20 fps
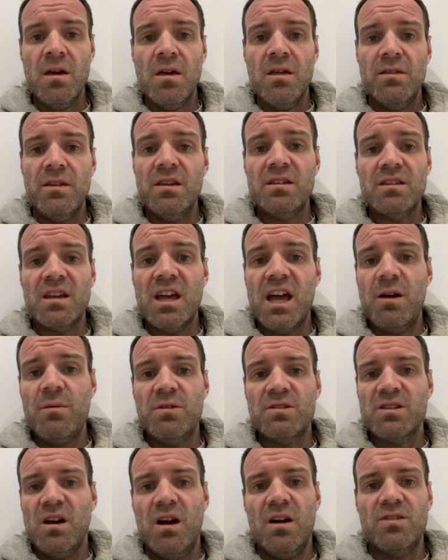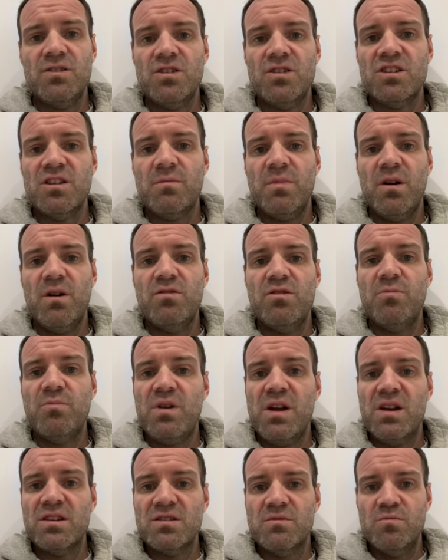These habits aren't just about the
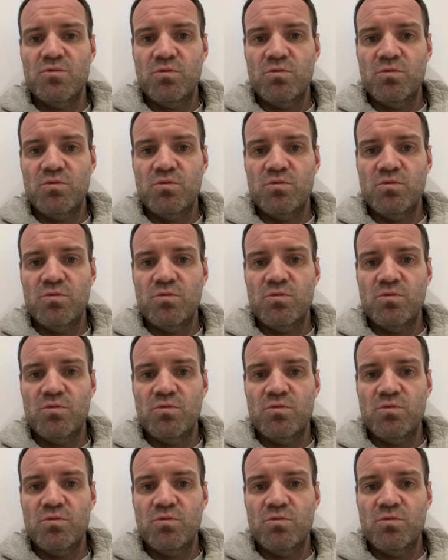present